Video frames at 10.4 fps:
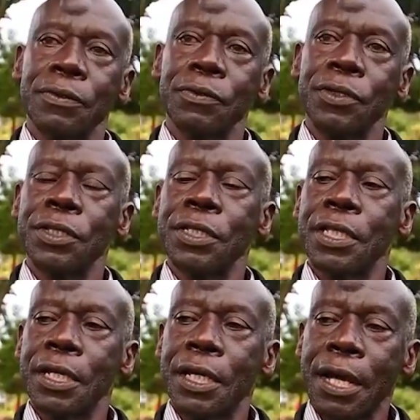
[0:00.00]
With
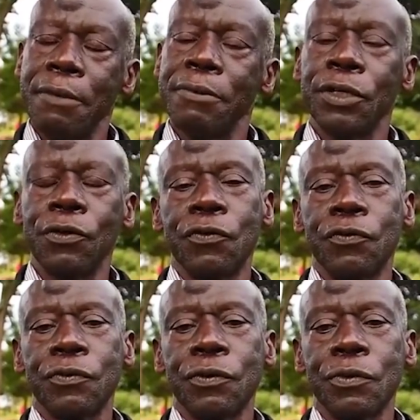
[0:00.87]
the coming of
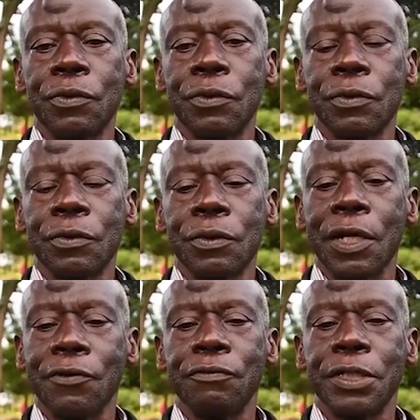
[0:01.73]

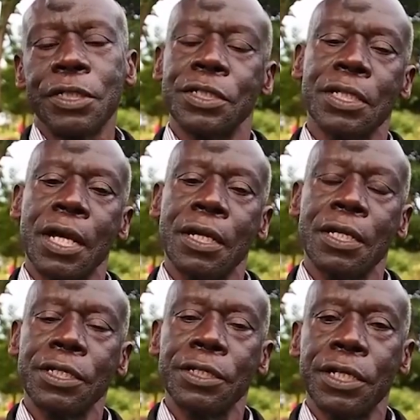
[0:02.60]
government
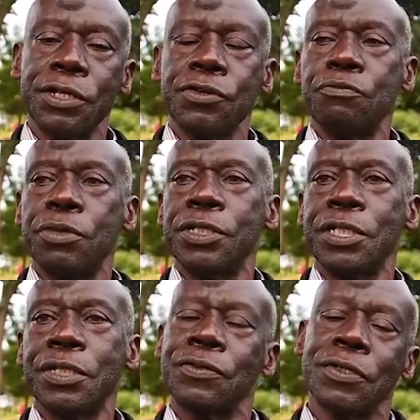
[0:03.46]
and the new
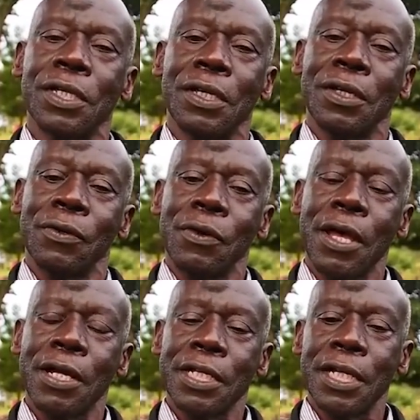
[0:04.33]
buildings, we
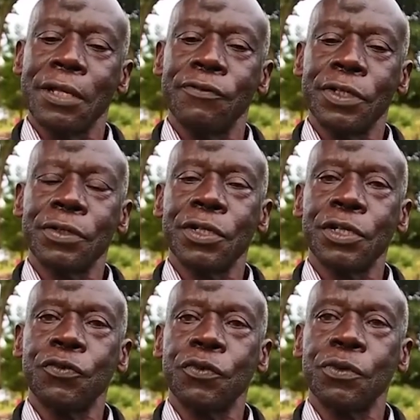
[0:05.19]
are really very
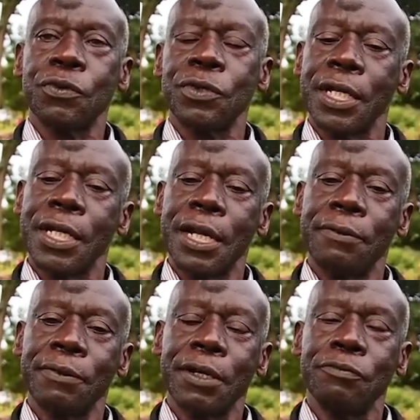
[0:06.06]
grateful to the
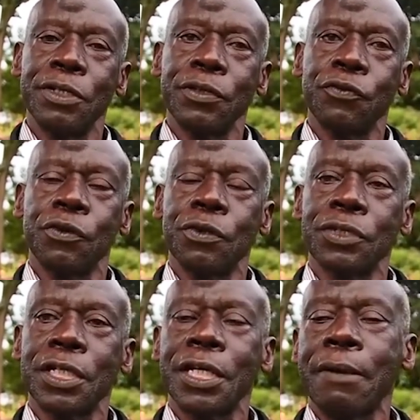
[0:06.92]
NRM government for
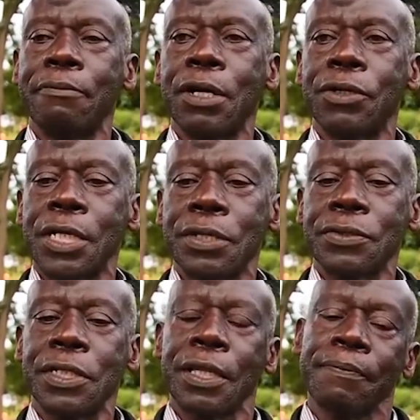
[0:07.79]
thinking about
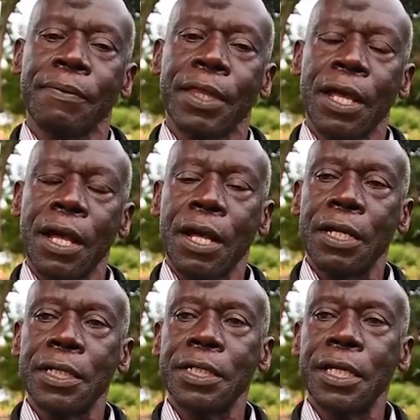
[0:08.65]
us
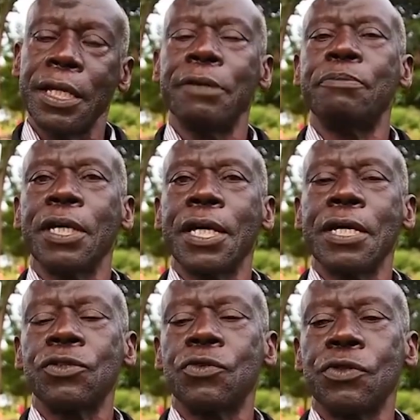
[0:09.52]
and helping
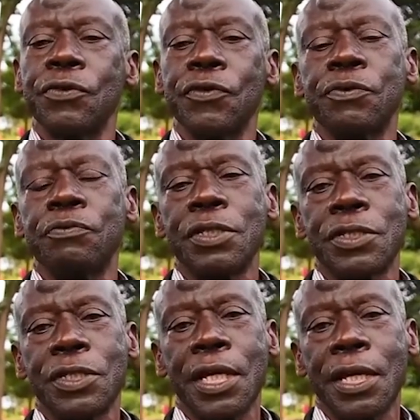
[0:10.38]
us to develop
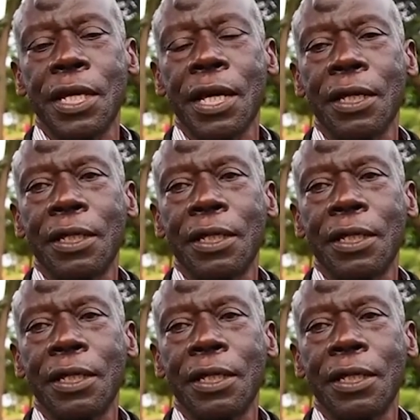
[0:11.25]
this area.